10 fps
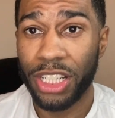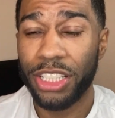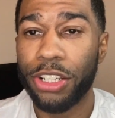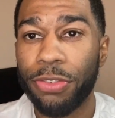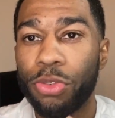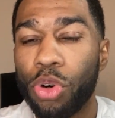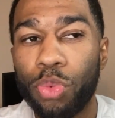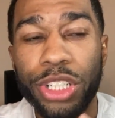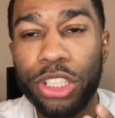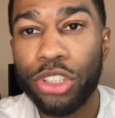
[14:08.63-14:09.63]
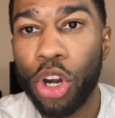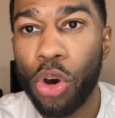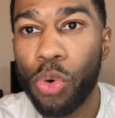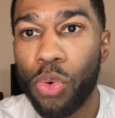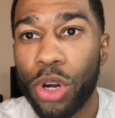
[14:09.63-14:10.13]
Therefore, we
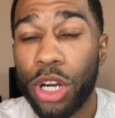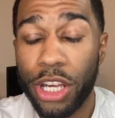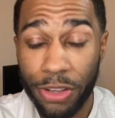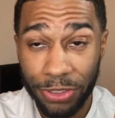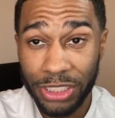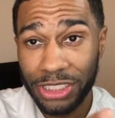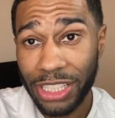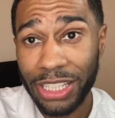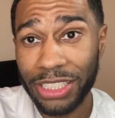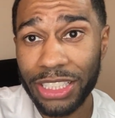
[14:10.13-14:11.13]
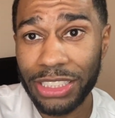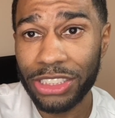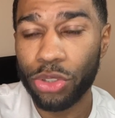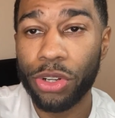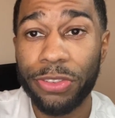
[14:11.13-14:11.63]
know if he's saying
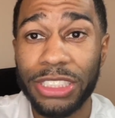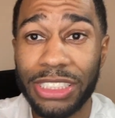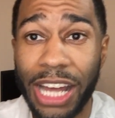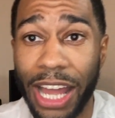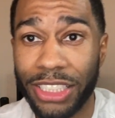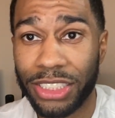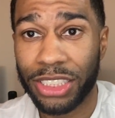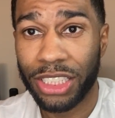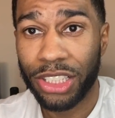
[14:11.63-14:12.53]
this or if he's not.